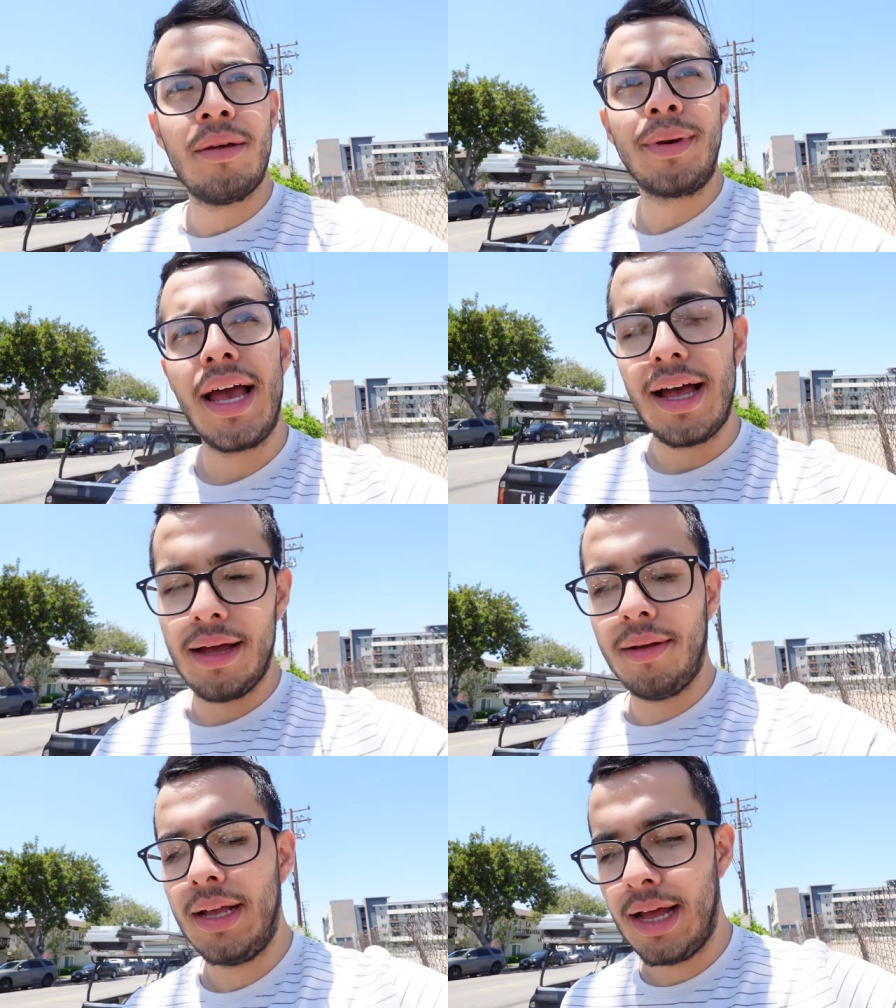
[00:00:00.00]
But yeah,
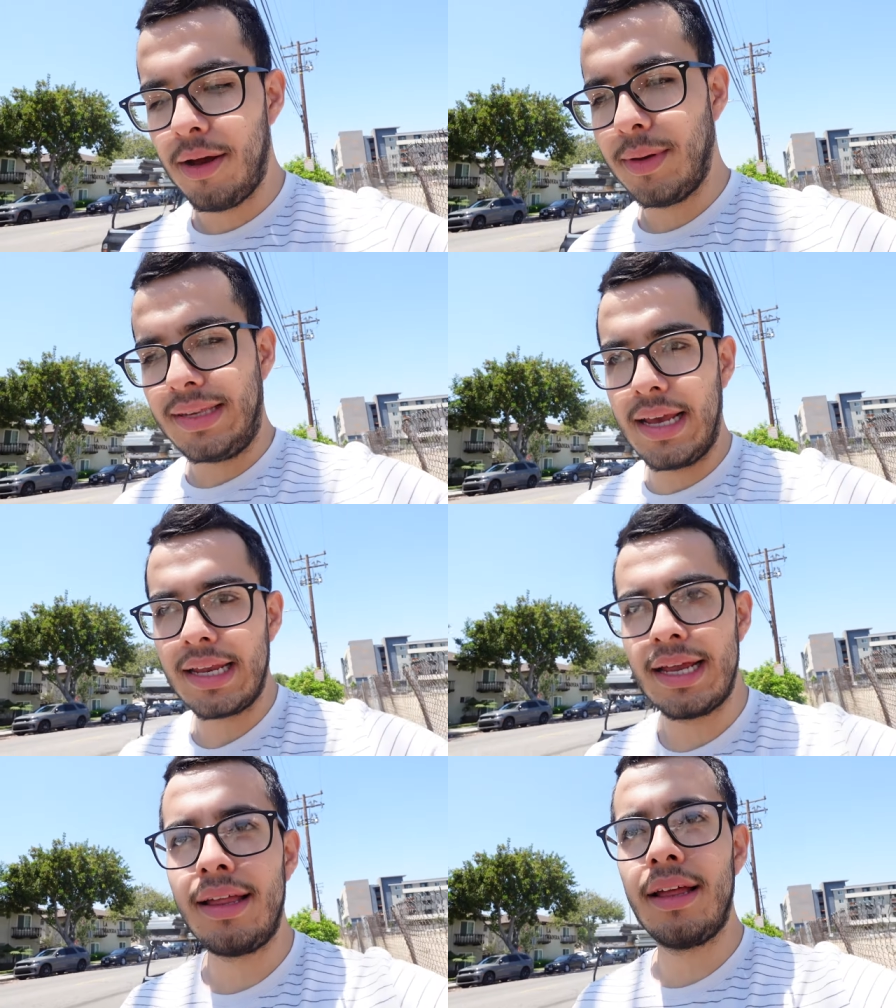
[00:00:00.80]
I was
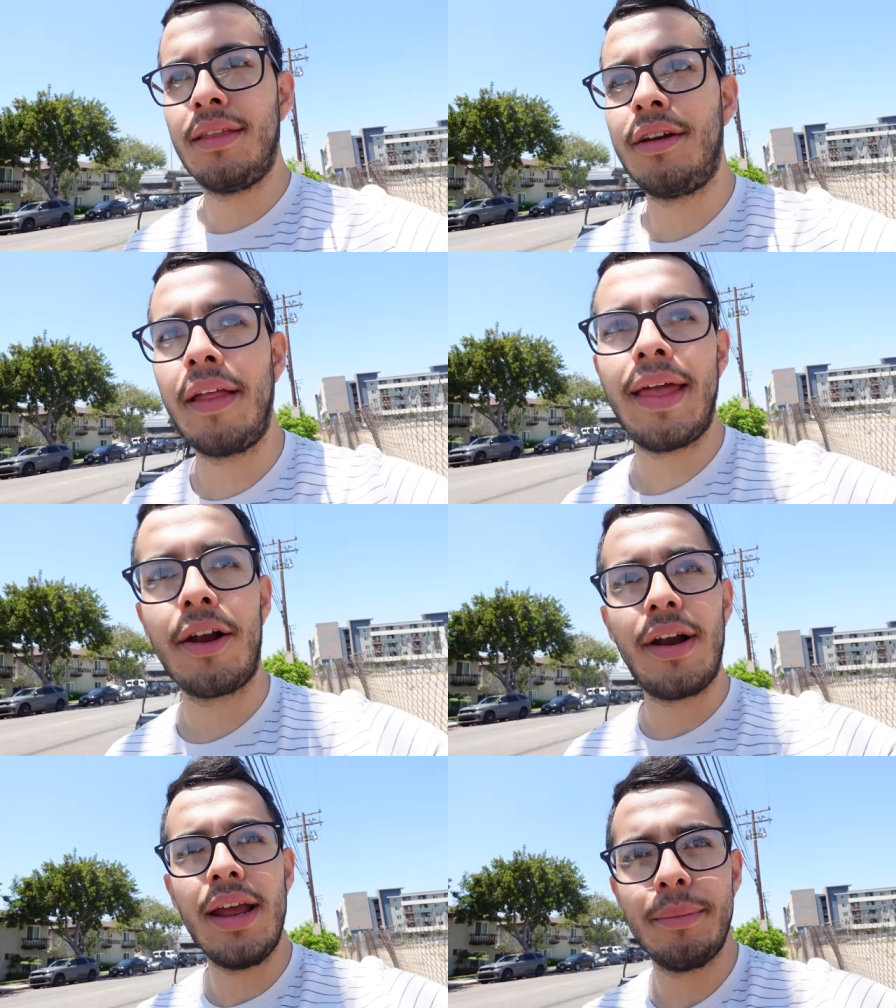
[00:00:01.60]
saying, they're not that
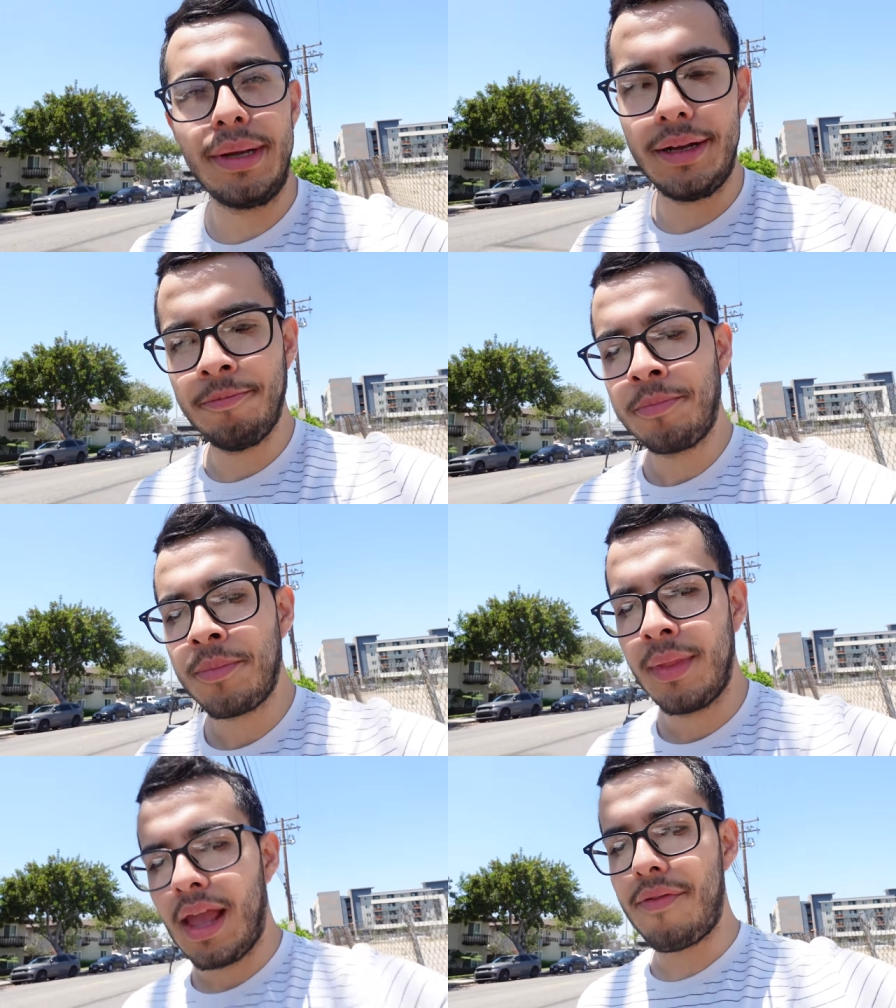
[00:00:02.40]
great, but
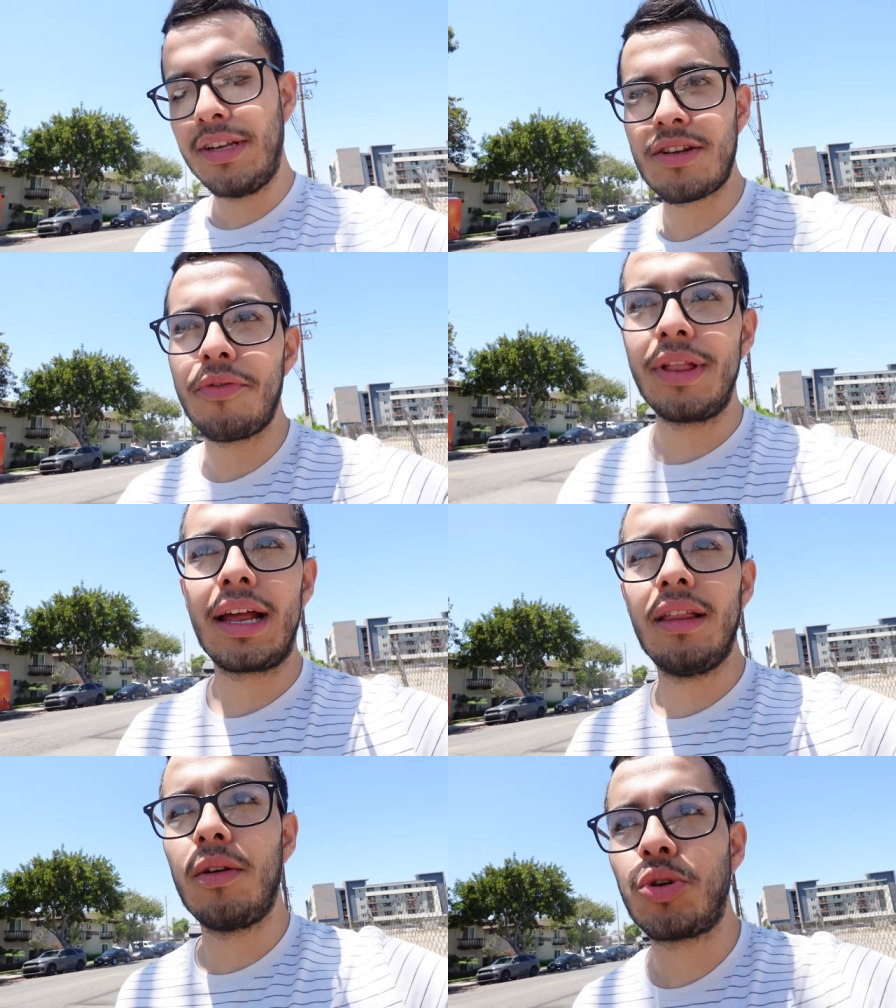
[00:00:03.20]
if you just go for
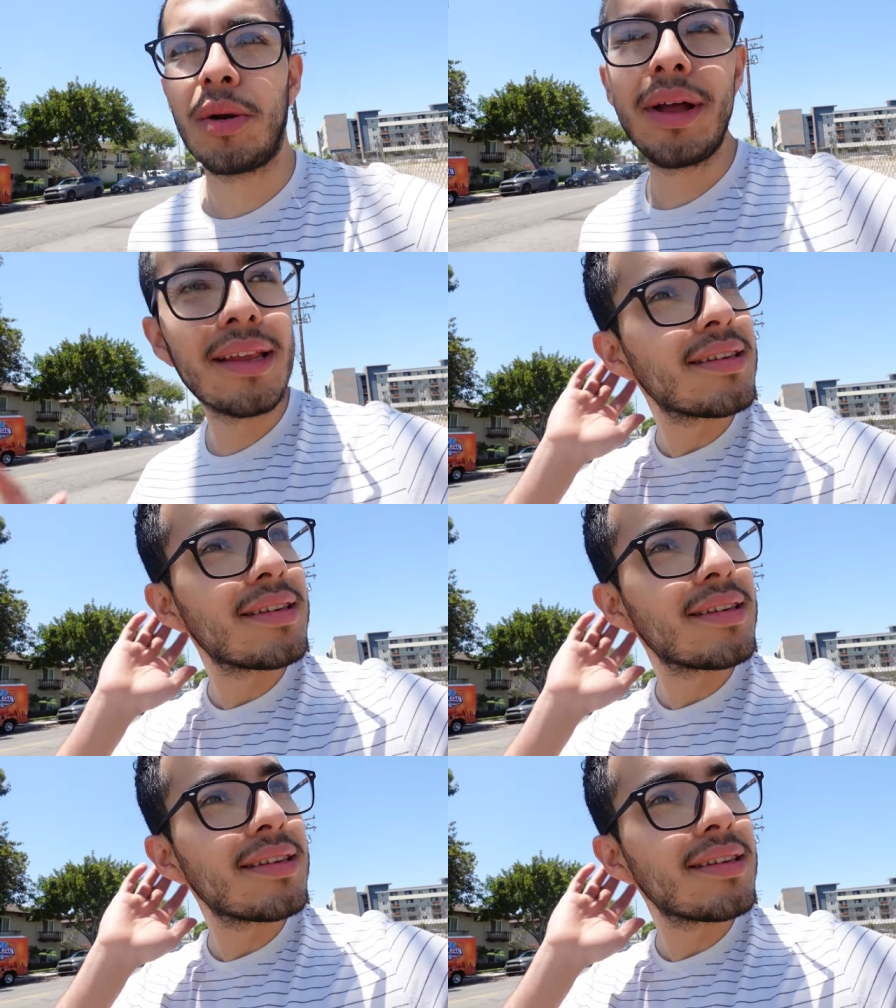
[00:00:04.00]
like a little trim on the